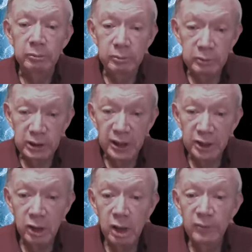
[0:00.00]

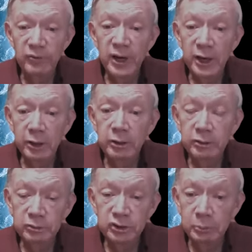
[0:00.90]
cutting off air
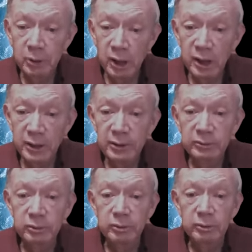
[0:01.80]
supply,
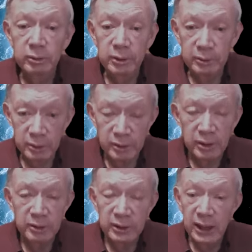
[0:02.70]

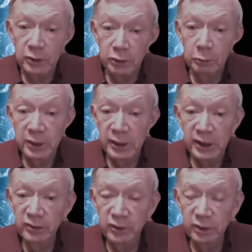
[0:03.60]
not doing
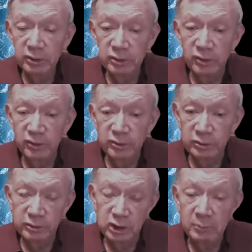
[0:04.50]
anything,
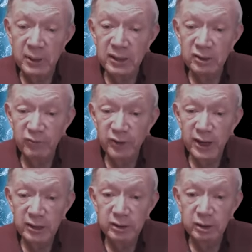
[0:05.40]
despite the
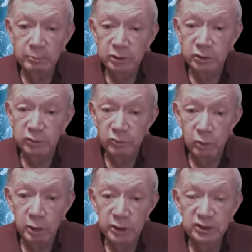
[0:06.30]
fact that Mr.
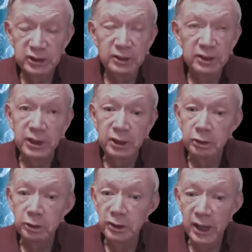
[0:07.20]
Floyd said that he
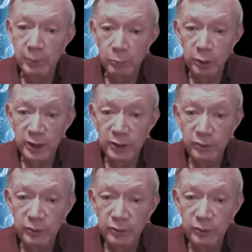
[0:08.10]
could not breathe.